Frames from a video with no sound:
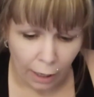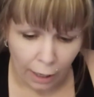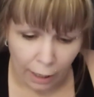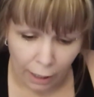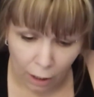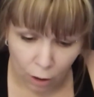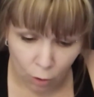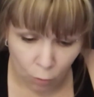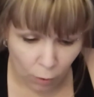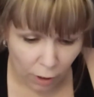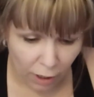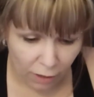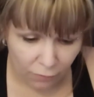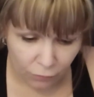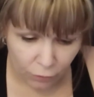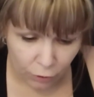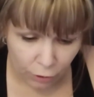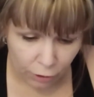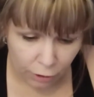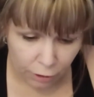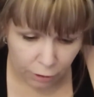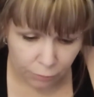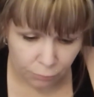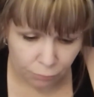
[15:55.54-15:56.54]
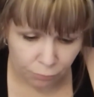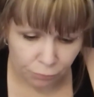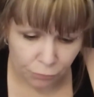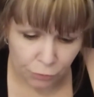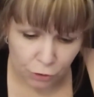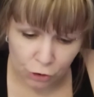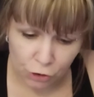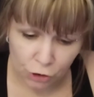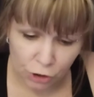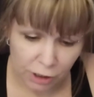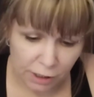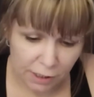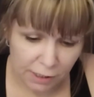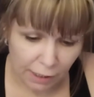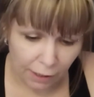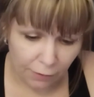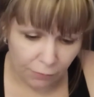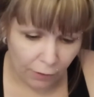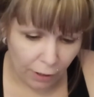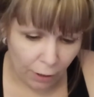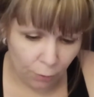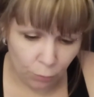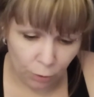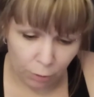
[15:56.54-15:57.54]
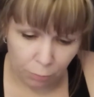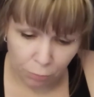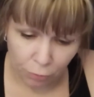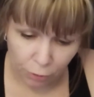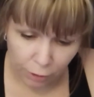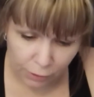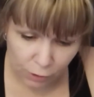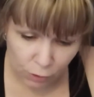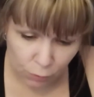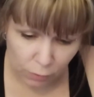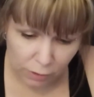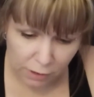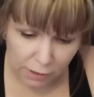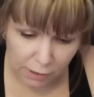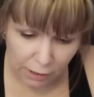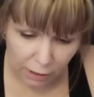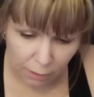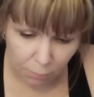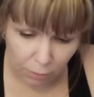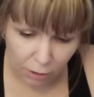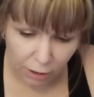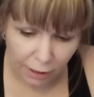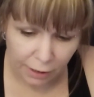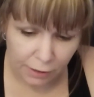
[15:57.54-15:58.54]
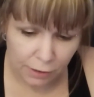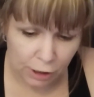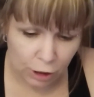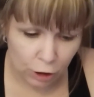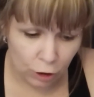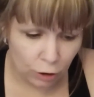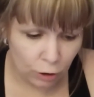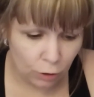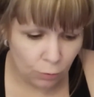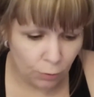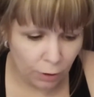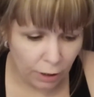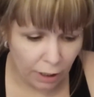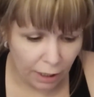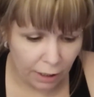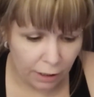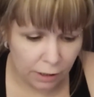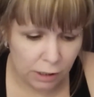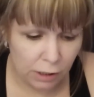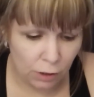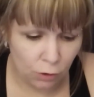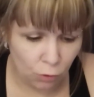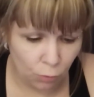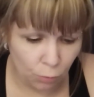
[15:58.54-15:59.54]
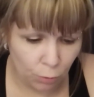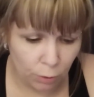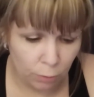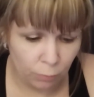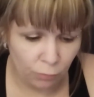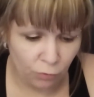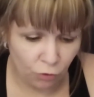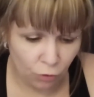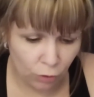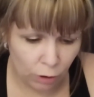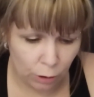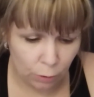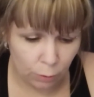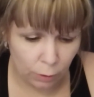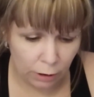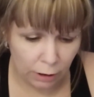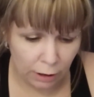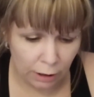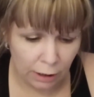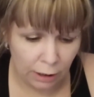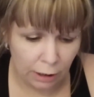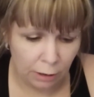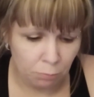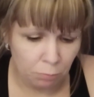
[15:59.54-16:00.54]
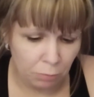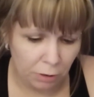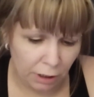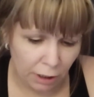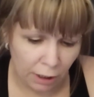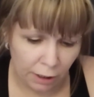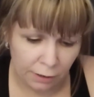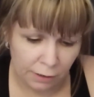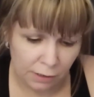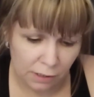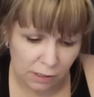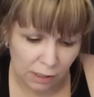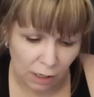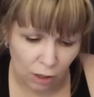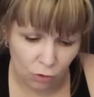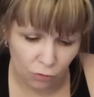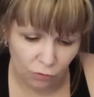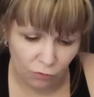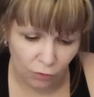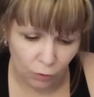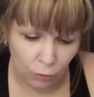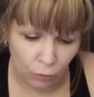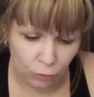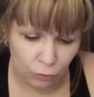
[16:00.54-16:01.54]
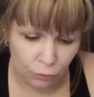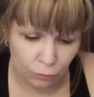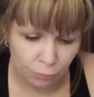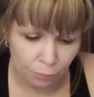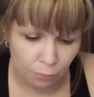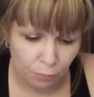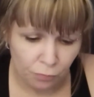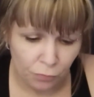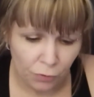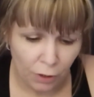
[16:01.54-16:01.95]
However, she said that when Prince was stabilized, Kirk would exit the room frequently and be on his cell phone,